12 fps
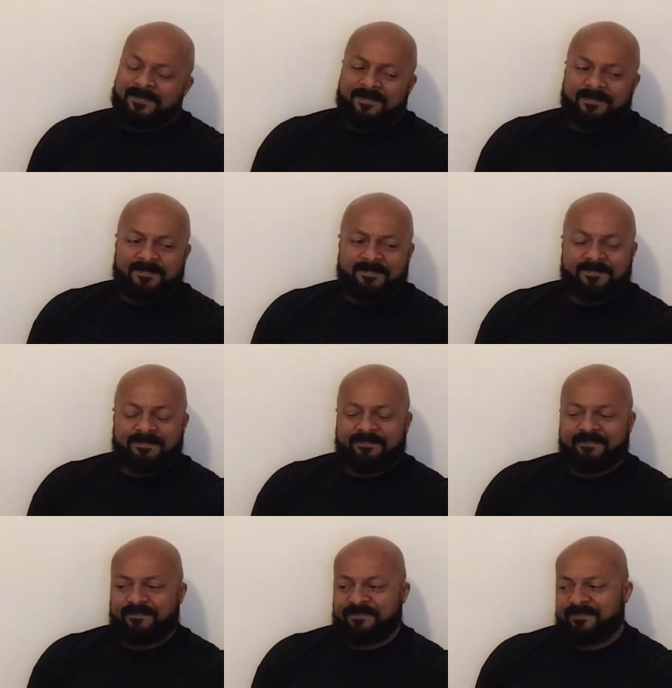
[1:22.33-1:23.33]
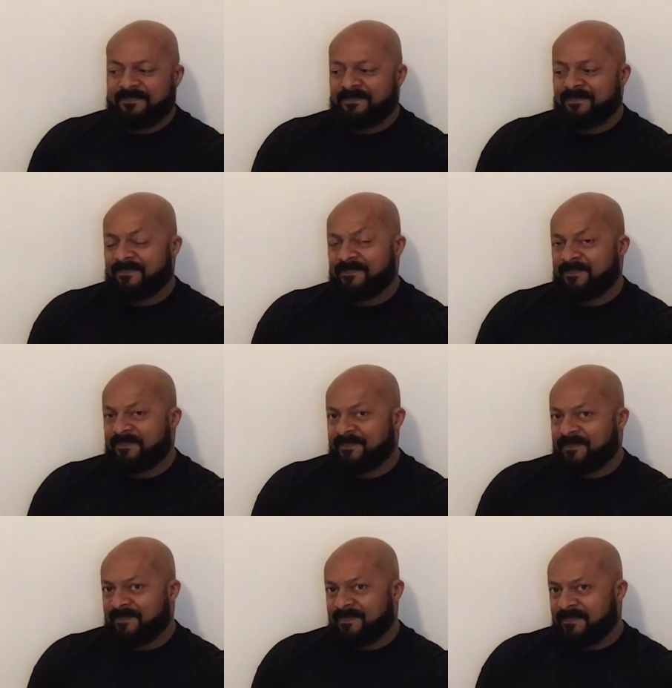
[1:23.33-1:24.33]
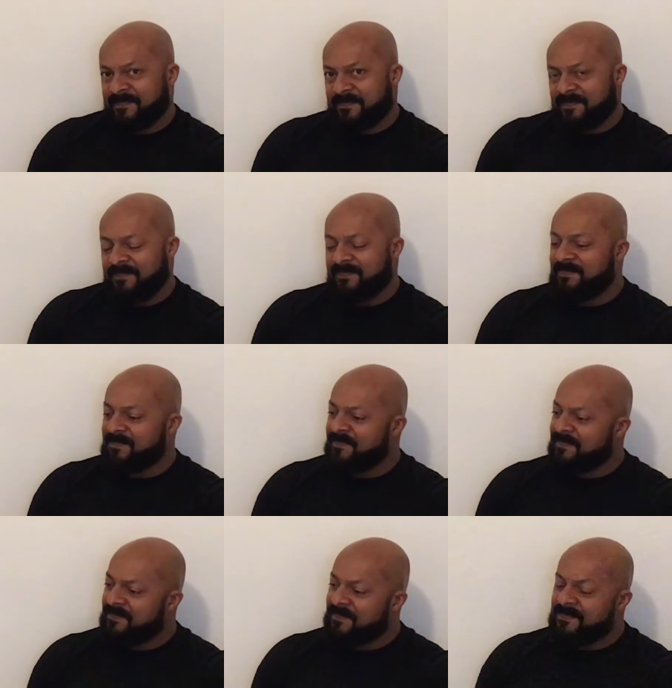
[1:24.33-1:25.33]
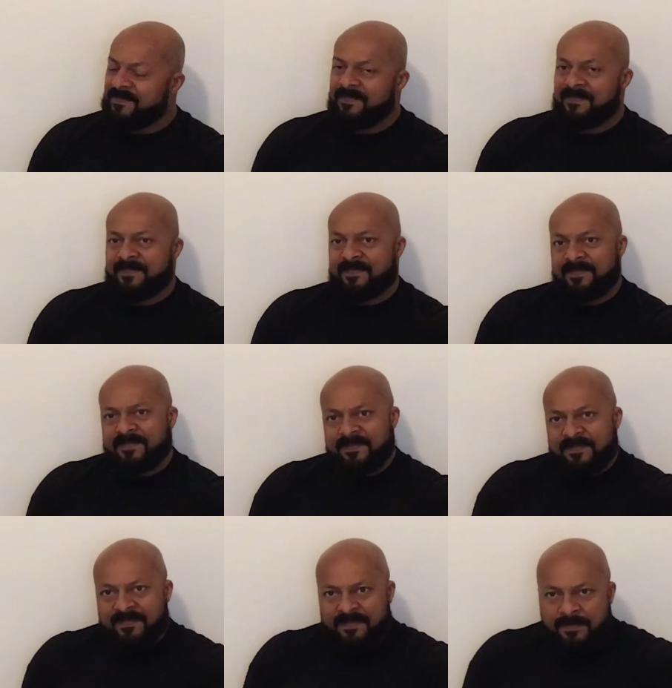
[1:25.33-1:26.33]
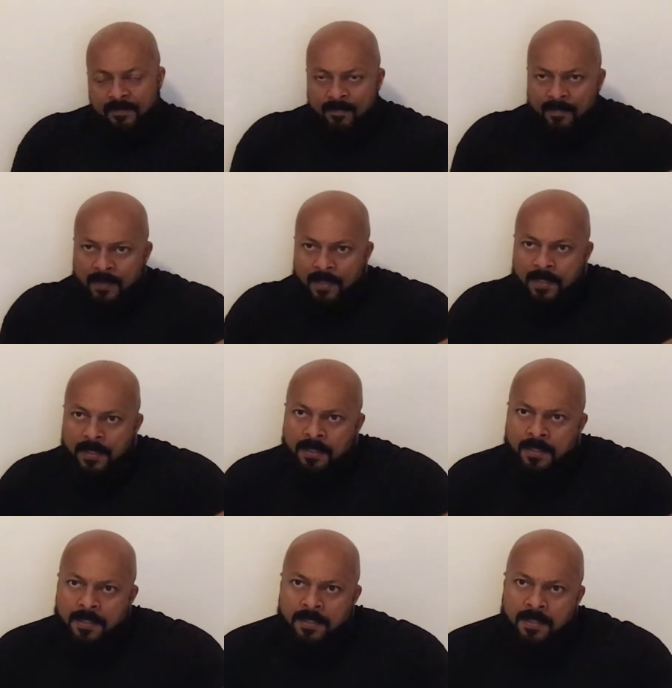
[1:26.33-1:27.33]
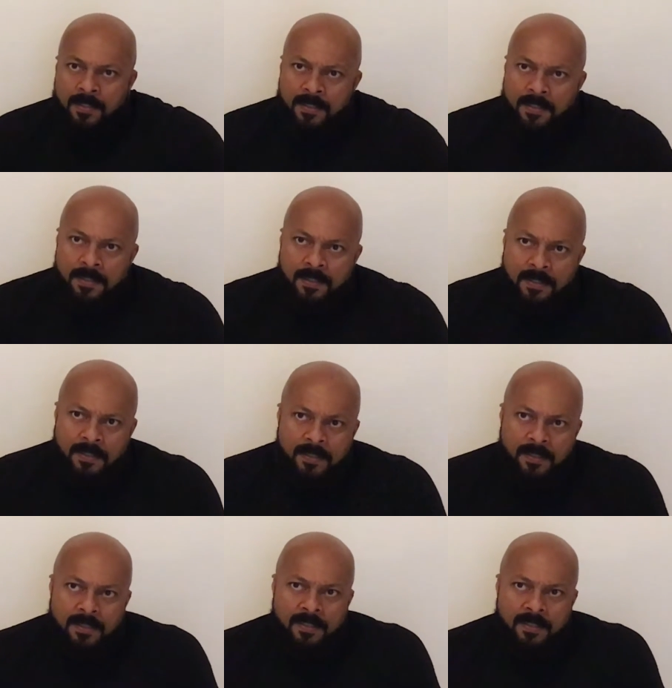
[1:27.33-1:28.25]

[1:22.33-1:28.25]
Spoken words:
[no speech]